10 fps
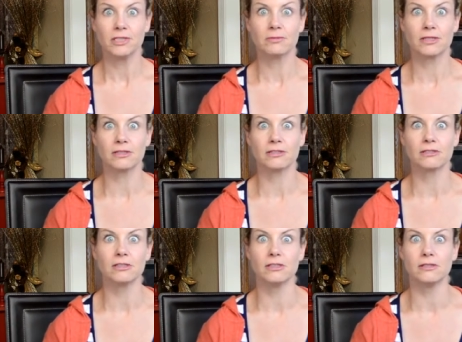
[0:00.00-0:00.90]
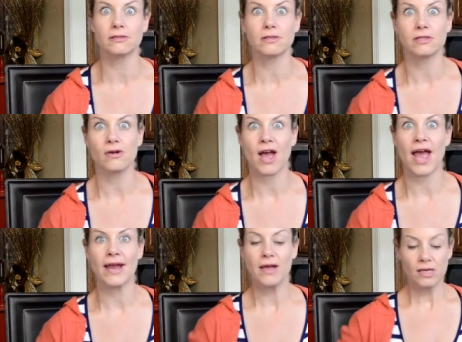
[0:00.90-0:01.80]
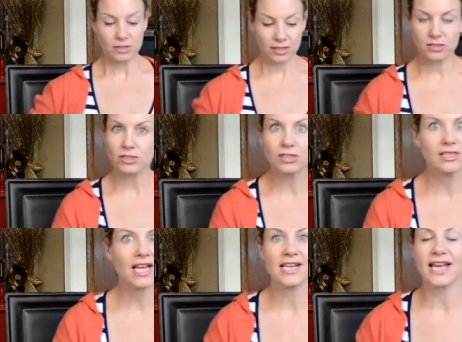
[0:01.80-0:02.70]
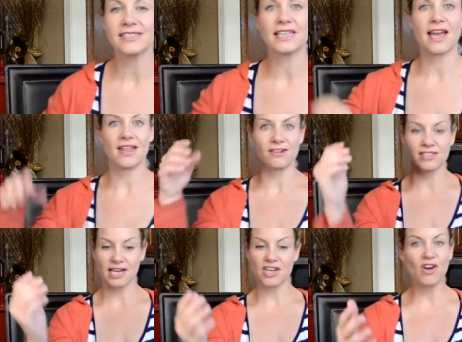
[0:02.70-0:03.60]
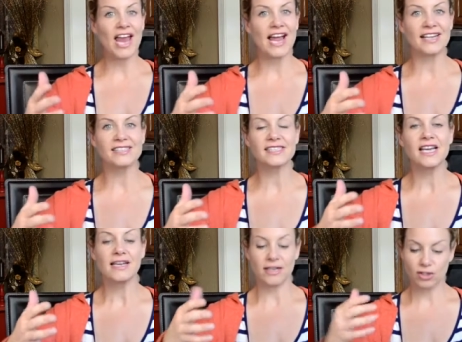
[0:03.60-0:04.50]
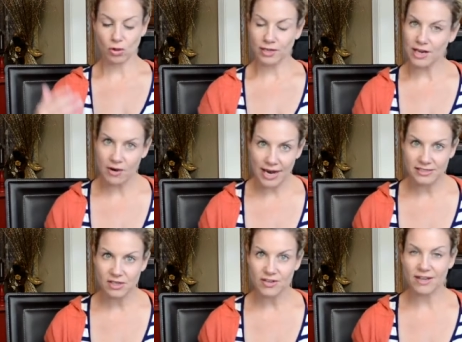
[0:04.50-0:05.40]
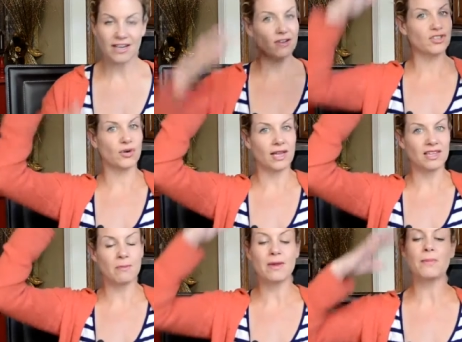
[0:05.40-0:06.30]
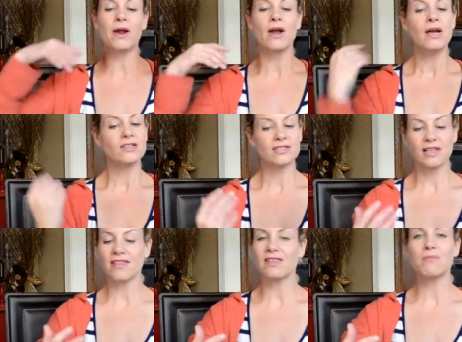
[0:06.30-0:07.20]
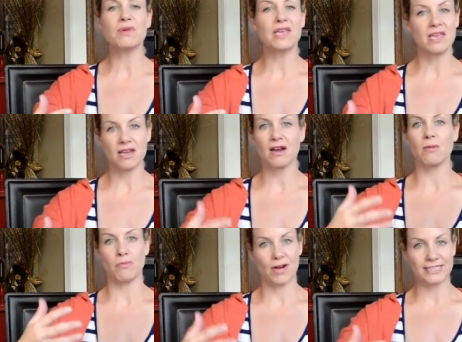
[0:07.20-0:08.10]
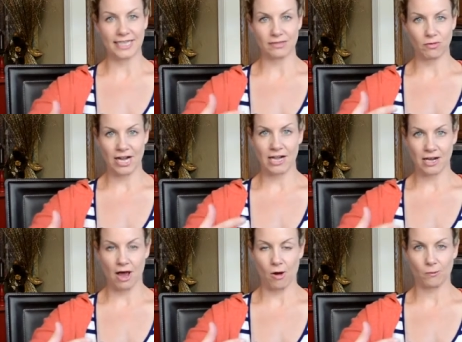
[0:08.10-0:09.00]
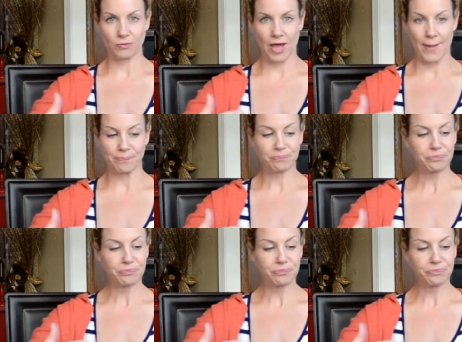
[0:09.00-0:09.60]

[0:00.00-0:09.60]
I'm not like this, okay? So let's just do that again together. Take your hands. Now don't let your hands go down here. Don't let them be up here. Just let them be here, present, ready to go, okay?